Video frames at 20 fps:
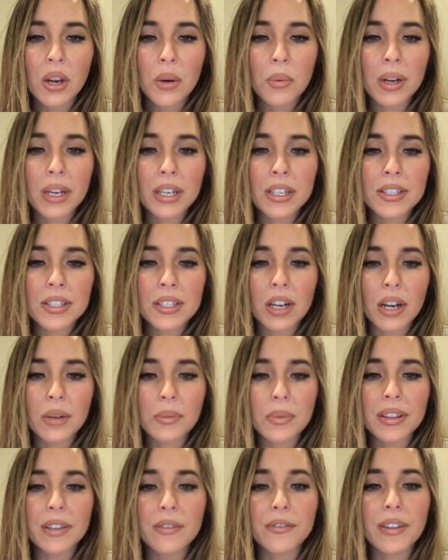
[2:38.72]
We're going to
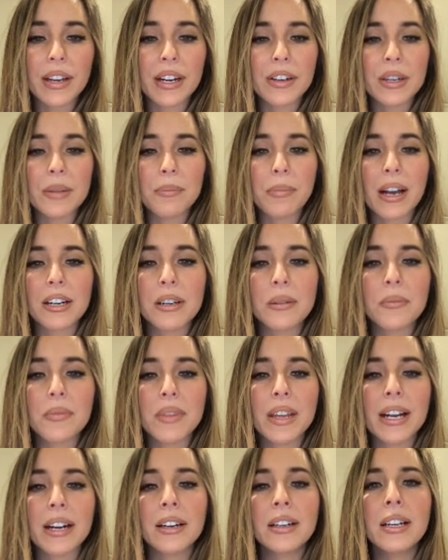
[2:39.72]
start with the very bottom
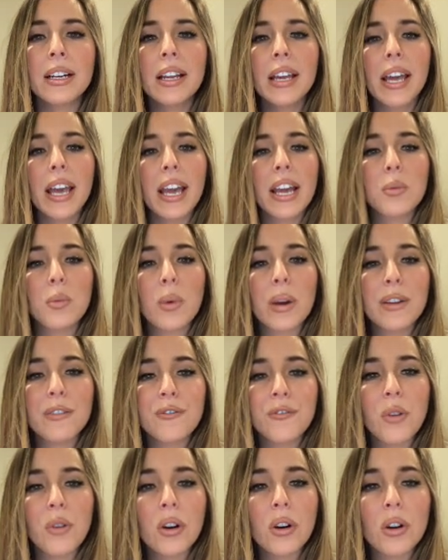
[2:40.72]
there, and wave
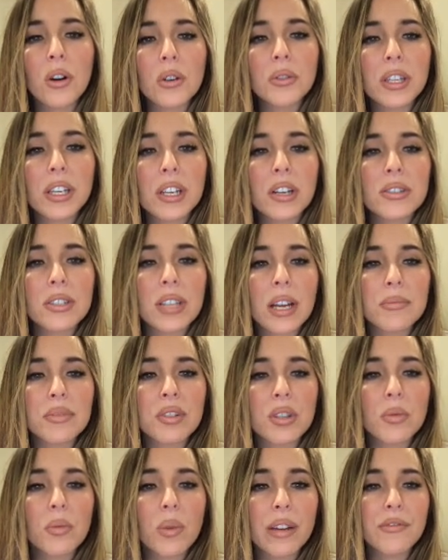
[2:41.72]
4 only goes up
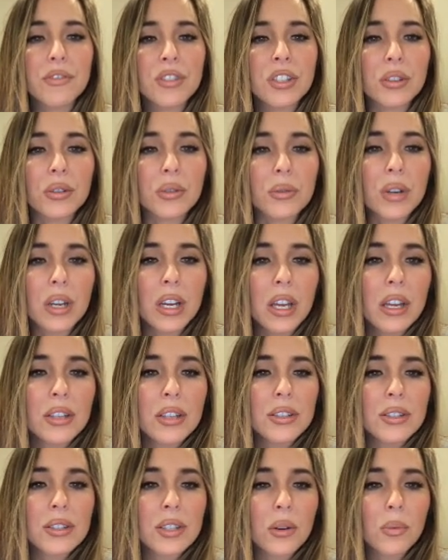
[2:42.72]
to wave 2.
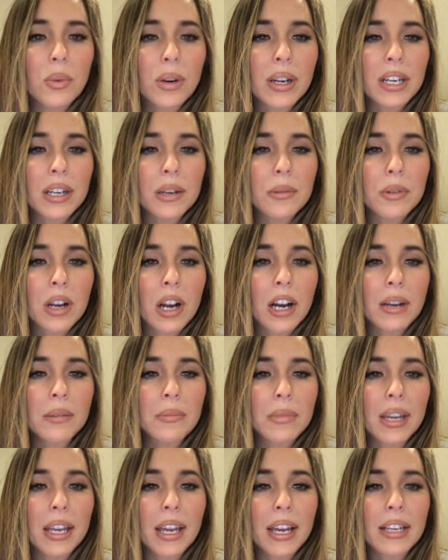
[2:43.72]
So we're going to
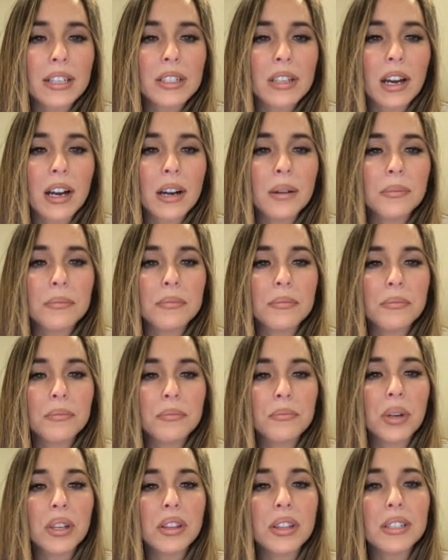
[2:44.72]
come and
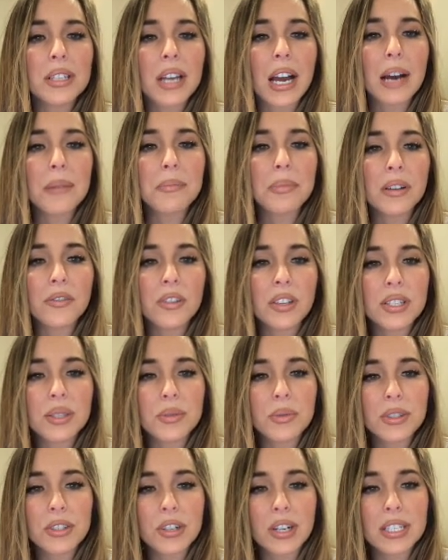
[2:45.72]
put the top of this
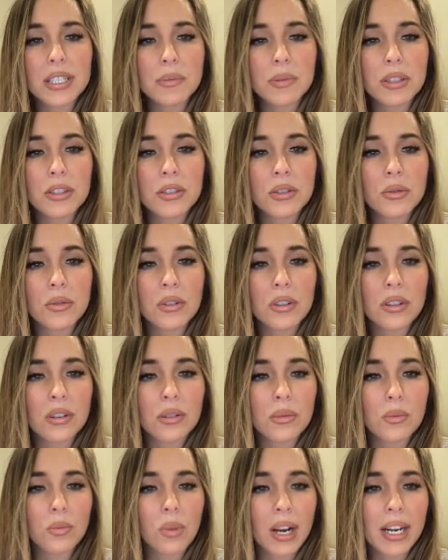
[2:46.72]
retracement
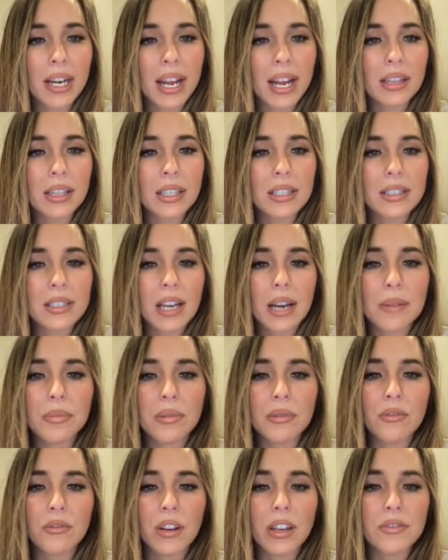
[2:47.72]
tool right at the top
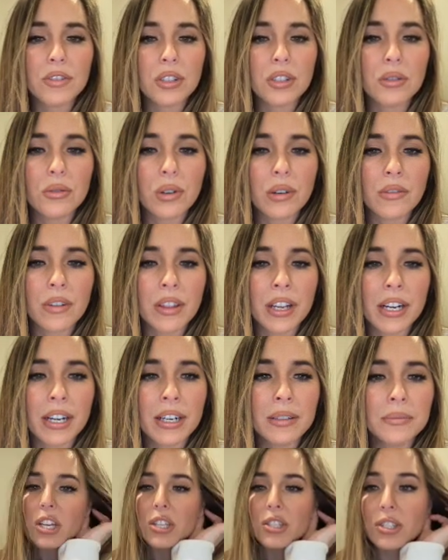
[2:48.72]
of wave 2 over
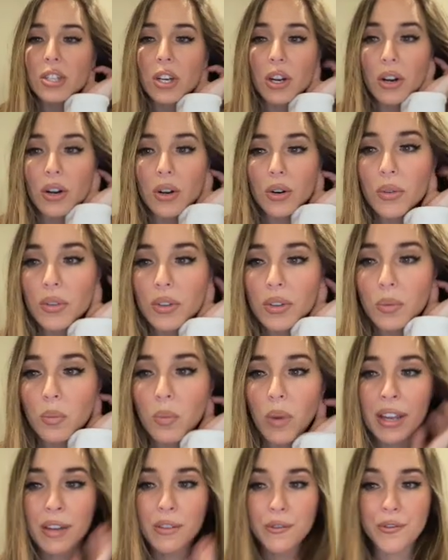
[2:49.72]
there. So
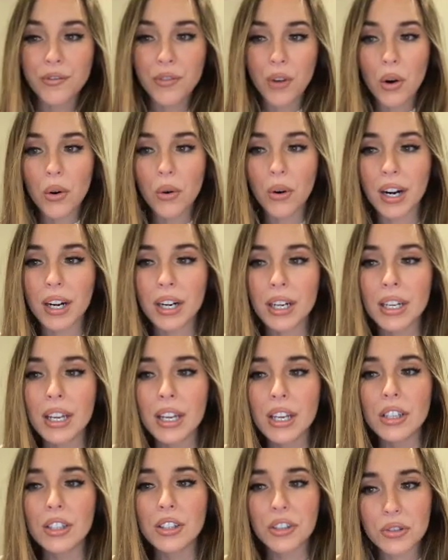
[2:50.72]
wave 4
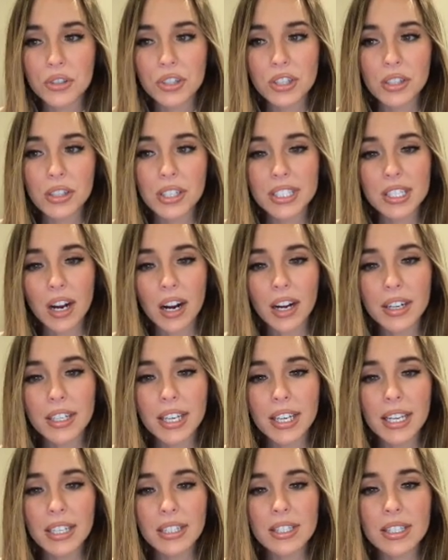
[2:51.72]
usually
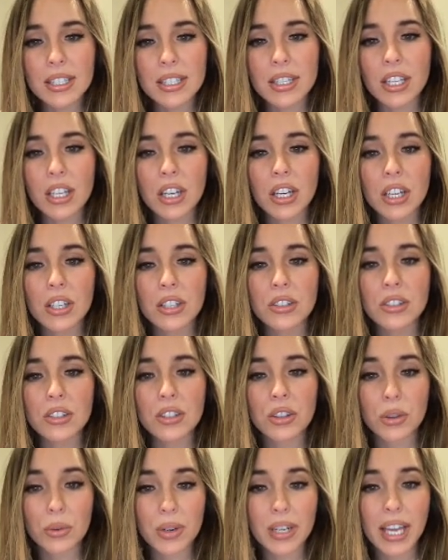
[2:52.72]
targets the
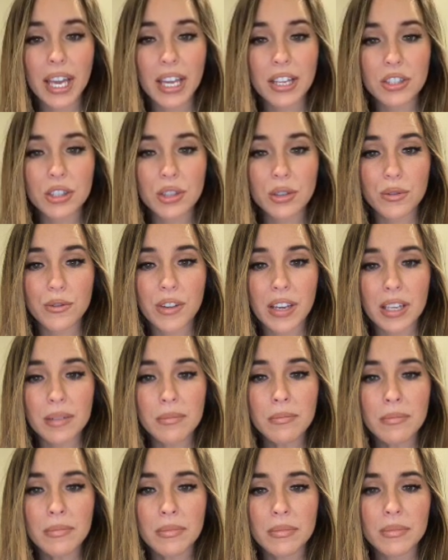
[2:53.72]
382
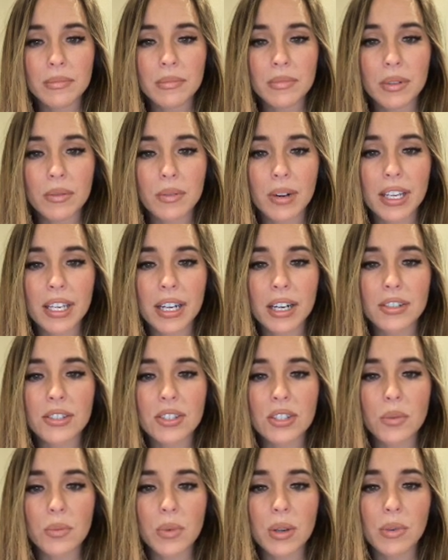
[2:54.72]
fib right here,
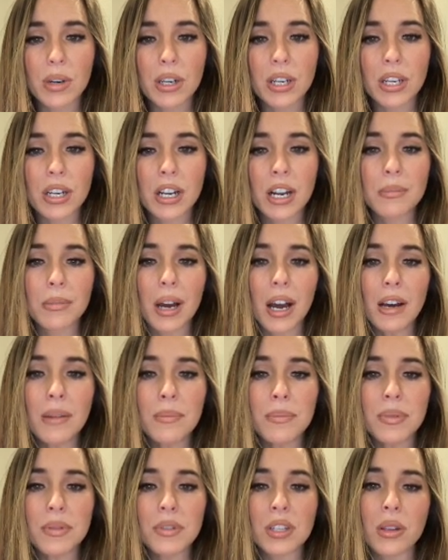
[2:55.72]
so we would have come
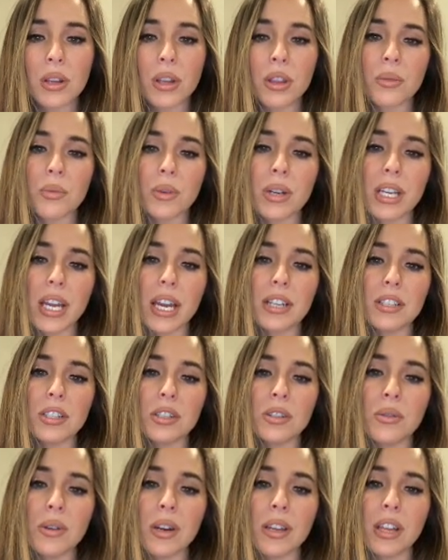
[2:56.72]
up to the
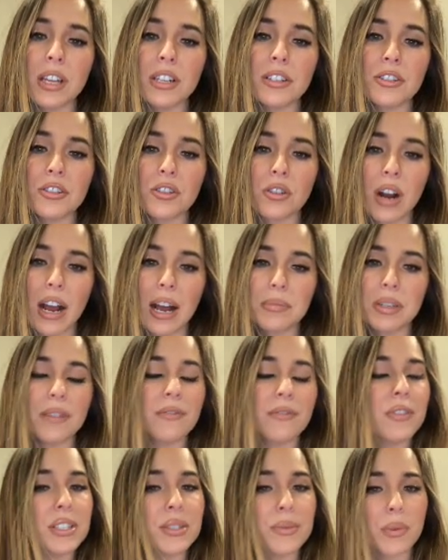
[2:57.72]
382 and then dropped
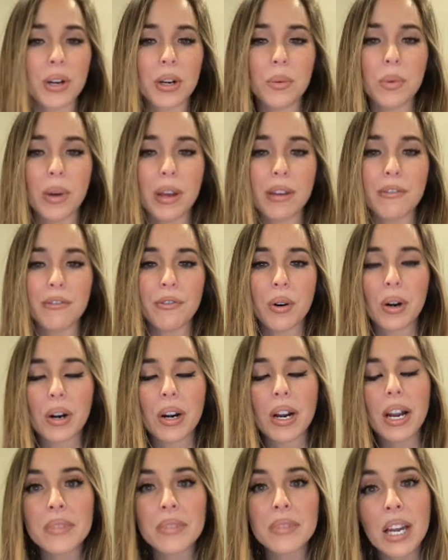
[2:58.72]
if this were a wave
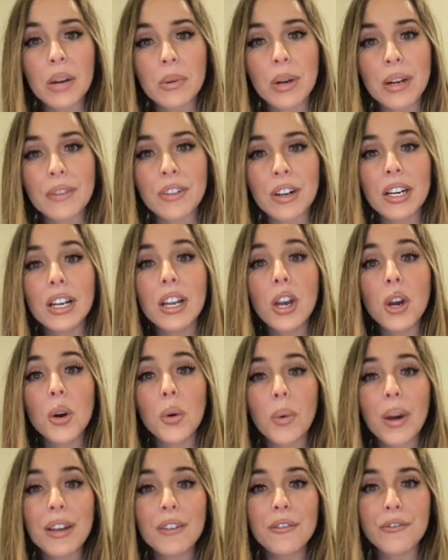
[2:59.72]
4. However,
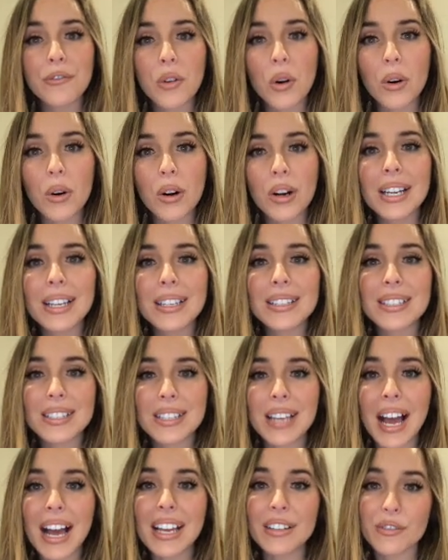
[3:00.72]
wave 4 is
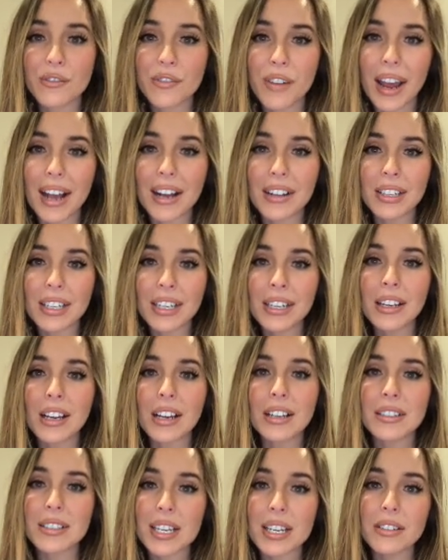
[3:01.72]
not invalid
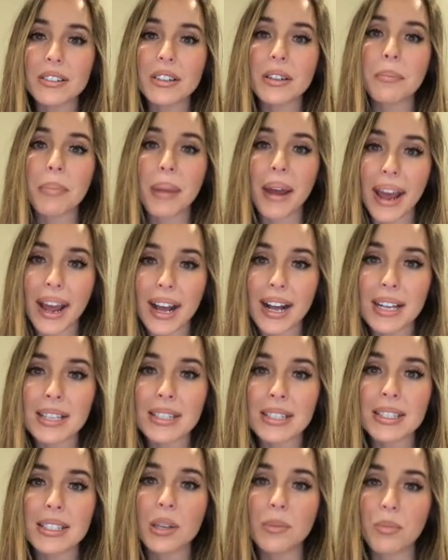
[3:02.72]
until it
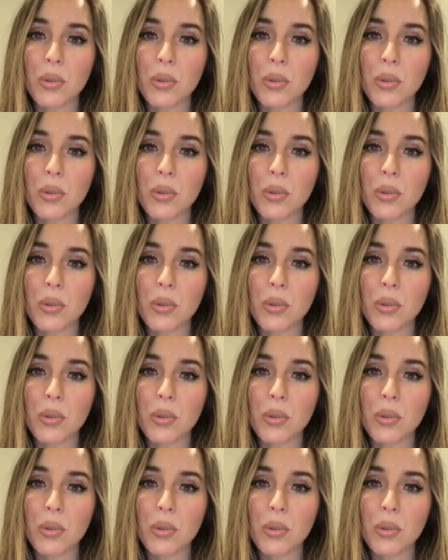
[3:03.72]
passed the